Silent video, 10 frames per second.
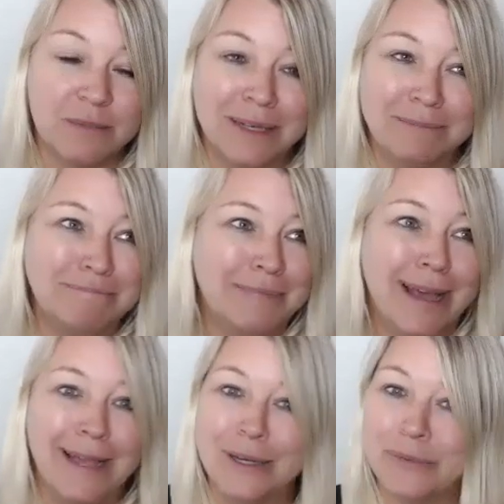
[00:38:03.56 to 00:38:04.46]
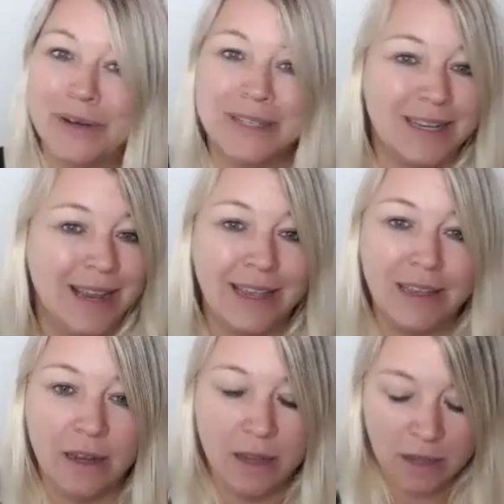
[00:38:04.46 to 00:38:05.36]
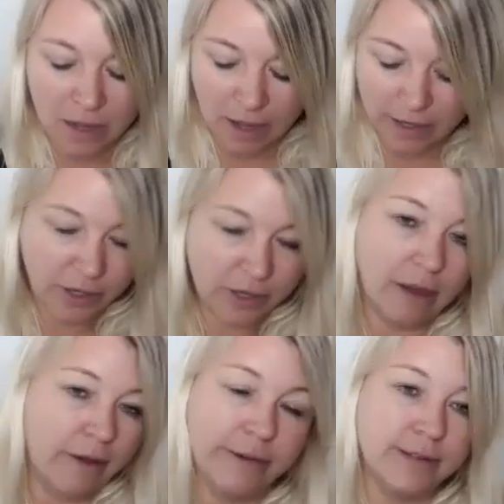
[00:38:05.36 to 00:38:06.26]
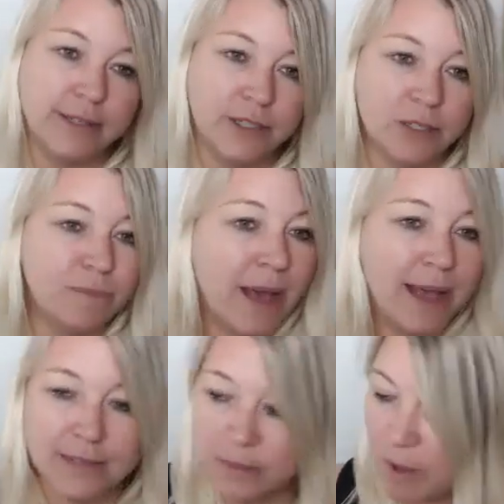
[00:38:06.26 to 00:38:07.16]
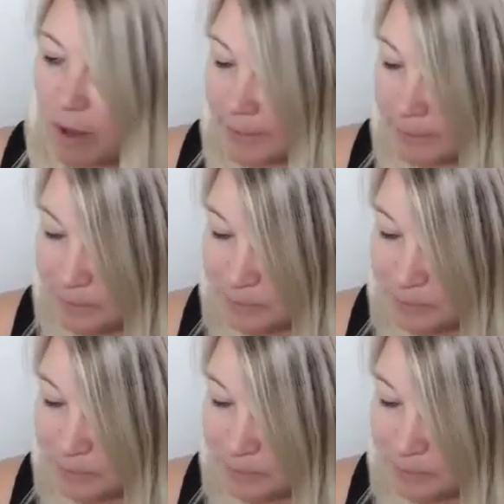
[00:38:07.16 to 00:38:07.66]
like, nah, I don't resonate. I could honestly just pass them on.